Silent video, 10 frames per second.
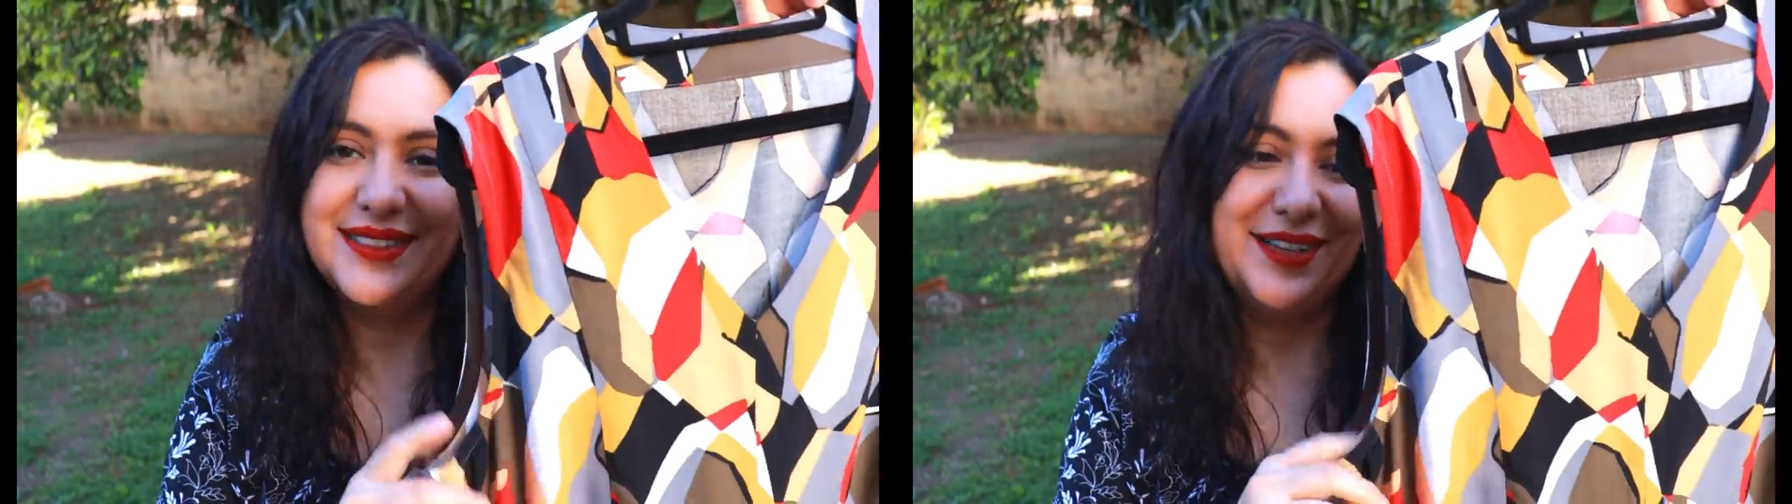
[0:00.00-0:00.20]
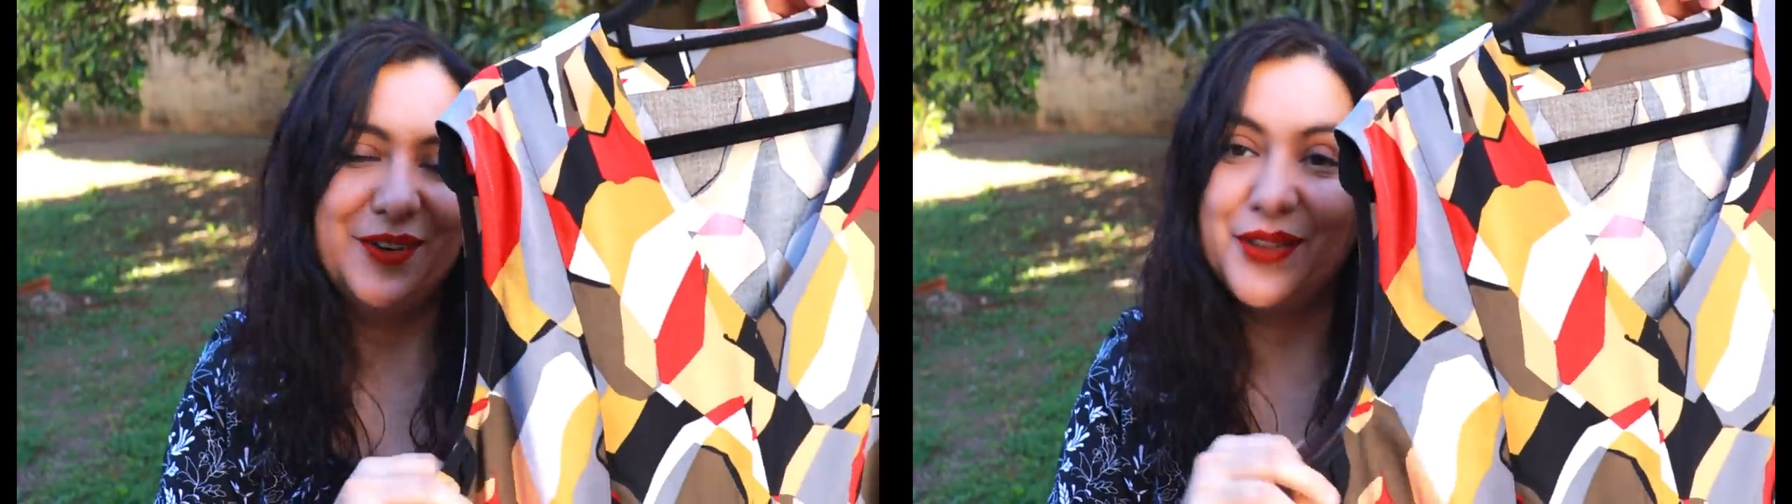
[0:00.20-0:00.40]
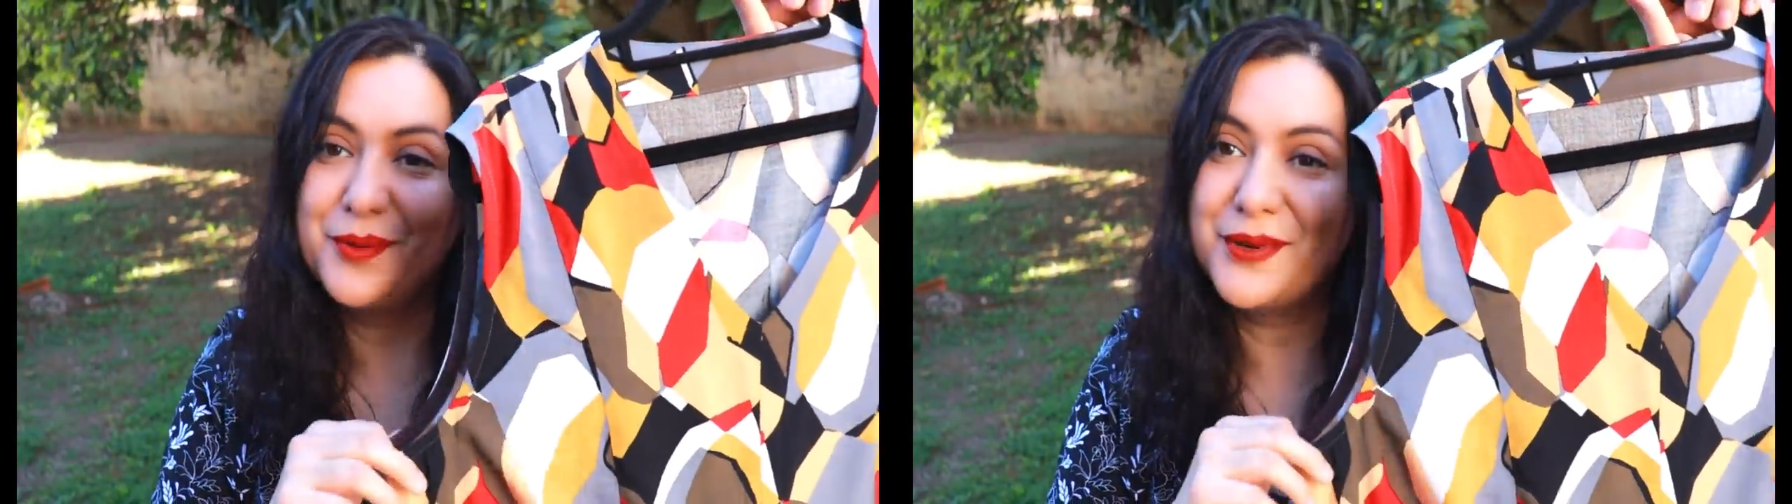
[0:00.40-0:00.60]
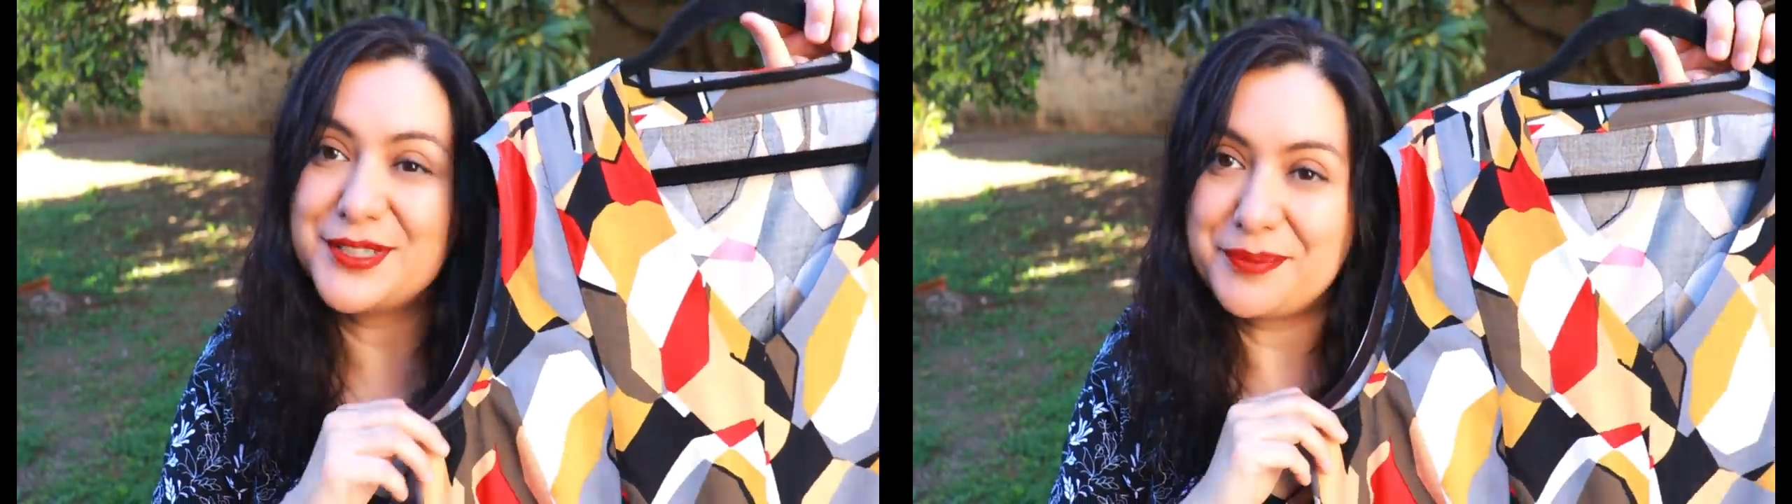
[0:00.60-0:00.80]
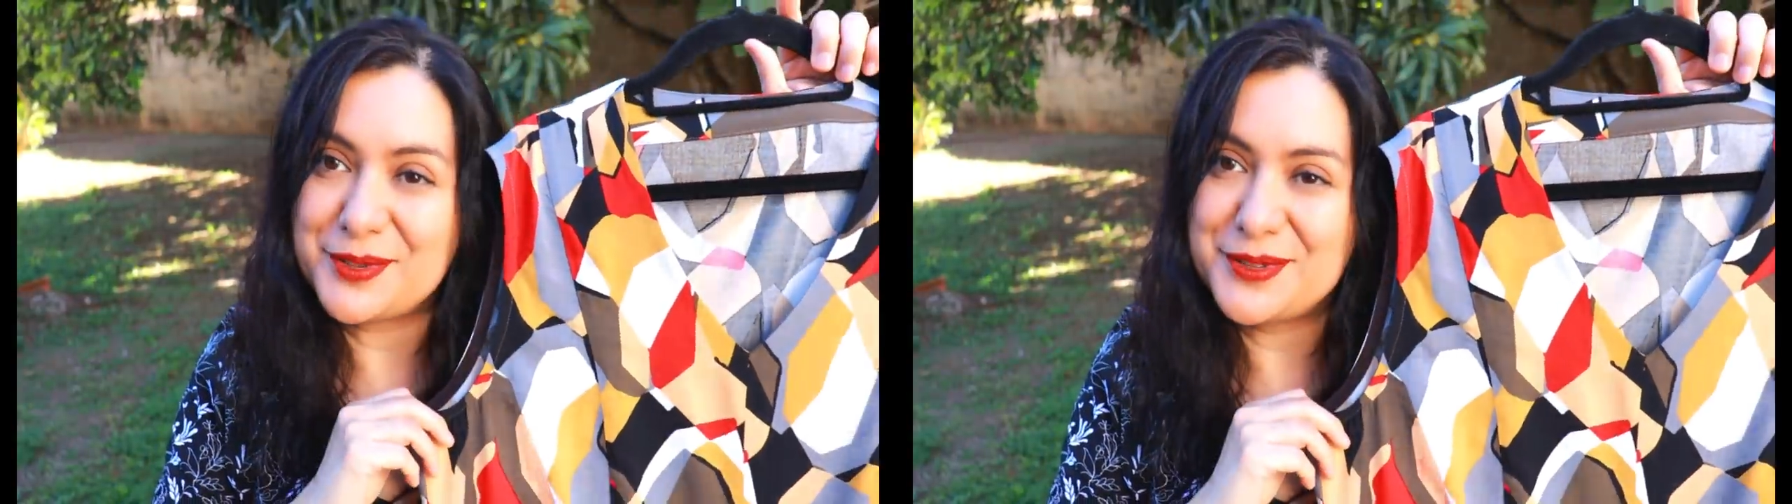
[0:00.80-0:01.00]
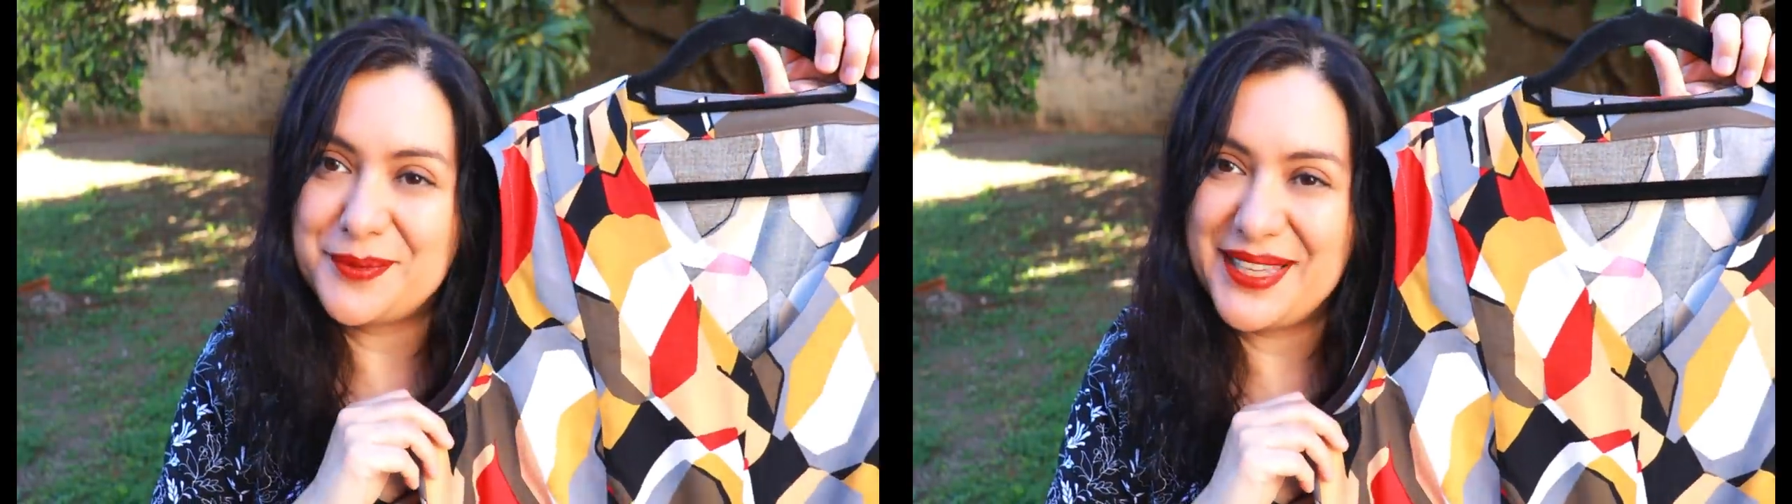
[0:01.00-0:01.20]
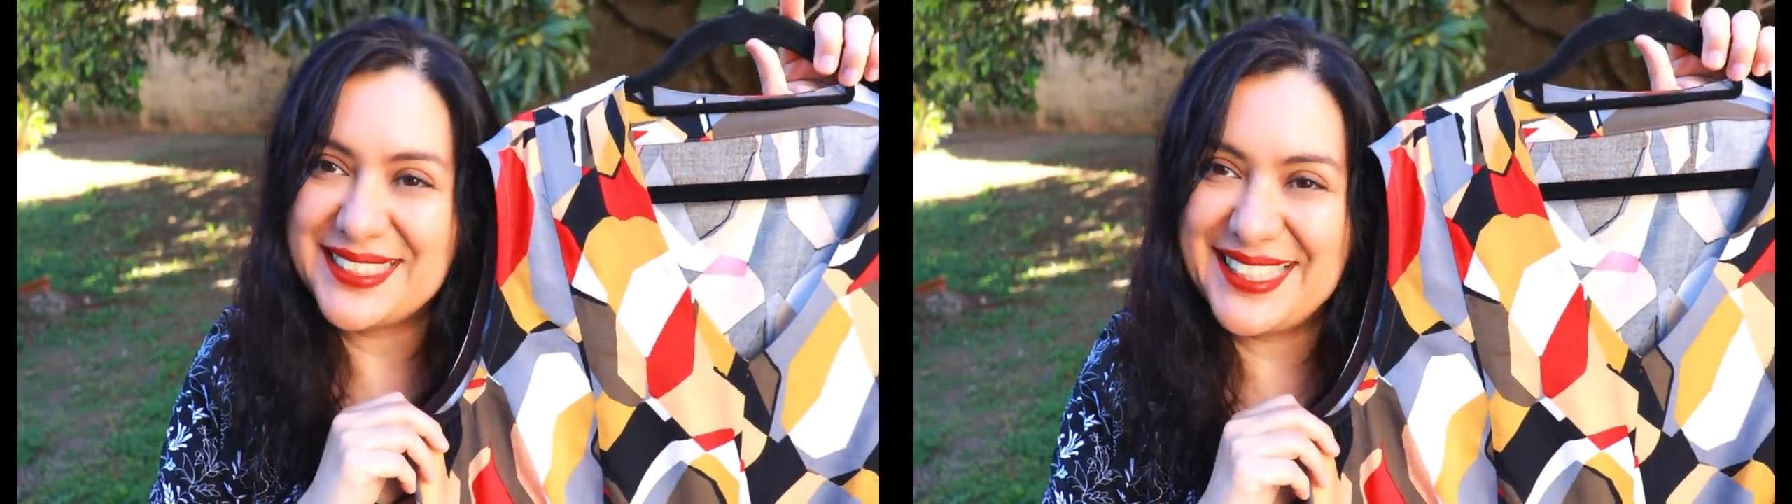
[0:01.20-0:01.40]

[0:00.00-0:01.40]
you know there was supposed to be a